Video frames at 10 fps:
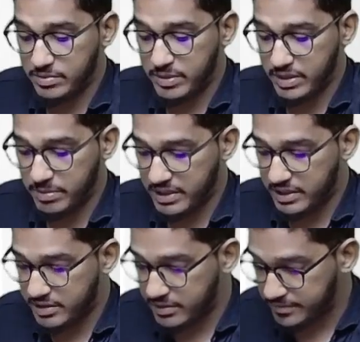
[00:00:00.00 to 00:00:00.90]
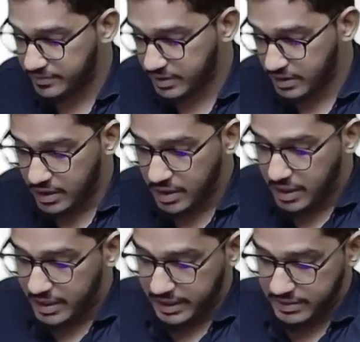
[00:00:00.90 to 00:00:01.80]
has been replicated.
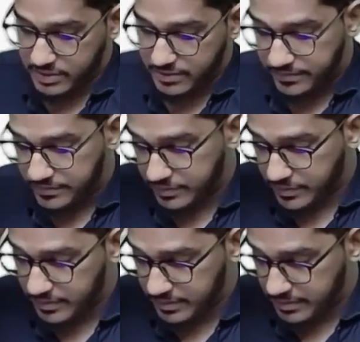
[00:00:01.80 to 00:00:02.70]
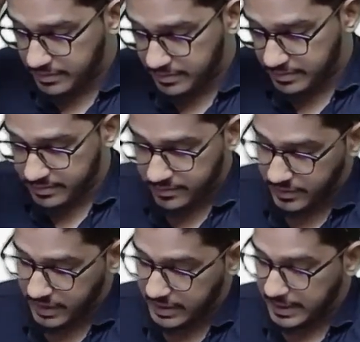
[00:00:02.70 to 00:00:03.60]
Next.
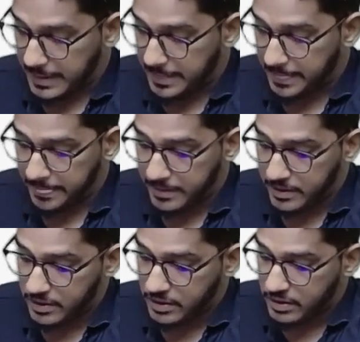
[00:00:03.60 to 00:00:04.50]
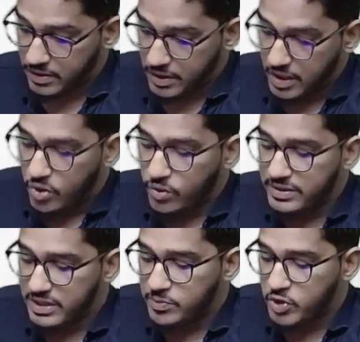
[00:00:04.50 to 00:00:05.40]
Yeah. Who
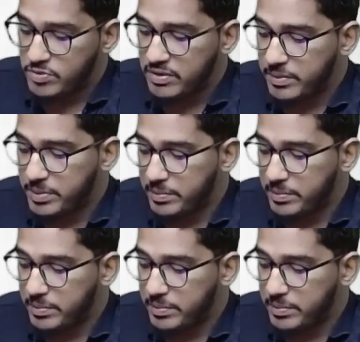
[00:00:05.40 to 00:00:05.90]
is responsible for